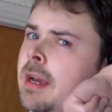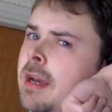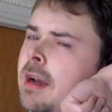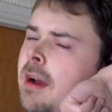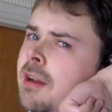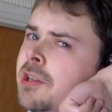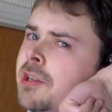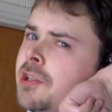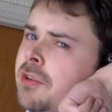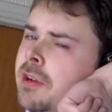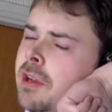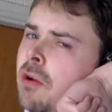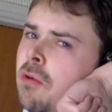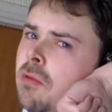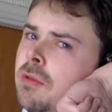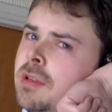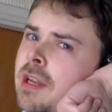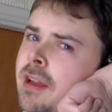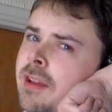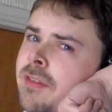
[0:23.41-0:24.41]
Answering
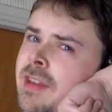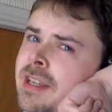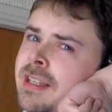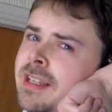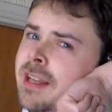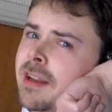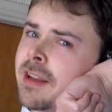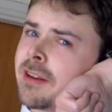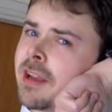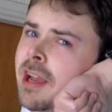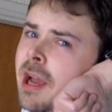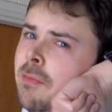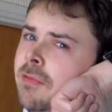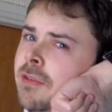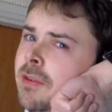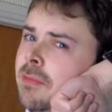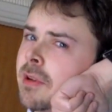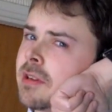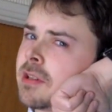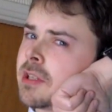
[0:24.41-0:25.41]
calls like this is
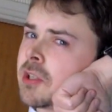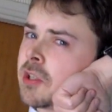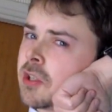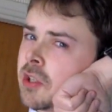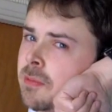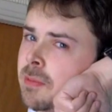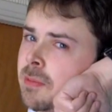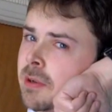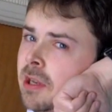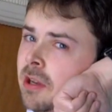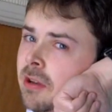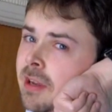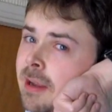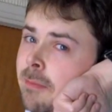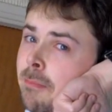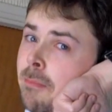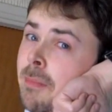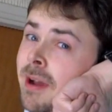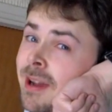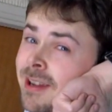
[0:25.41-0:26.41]
uncomfortable and stupid looking,
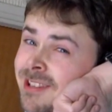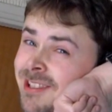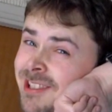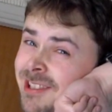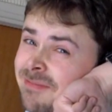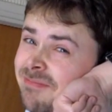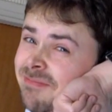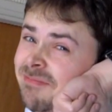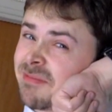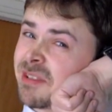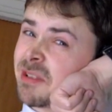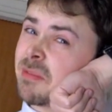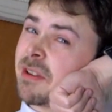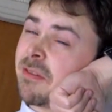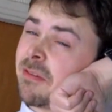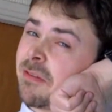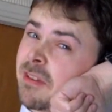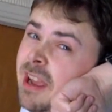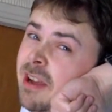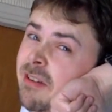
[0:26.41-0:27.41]
but to be
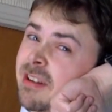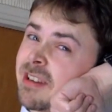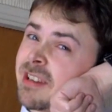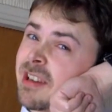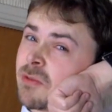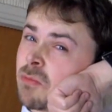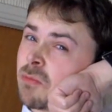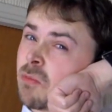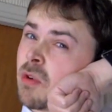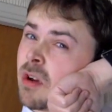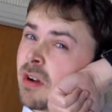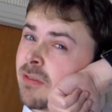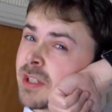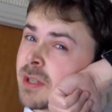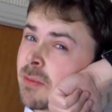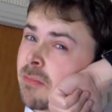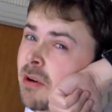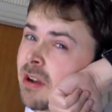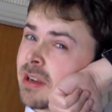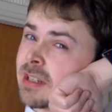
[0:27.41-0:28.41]
fair, it does work
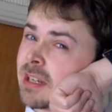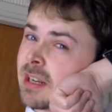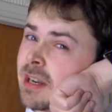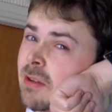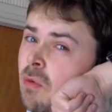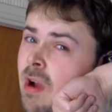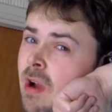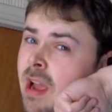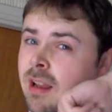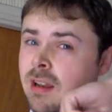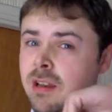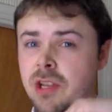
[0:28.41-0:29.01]
surprisingly well.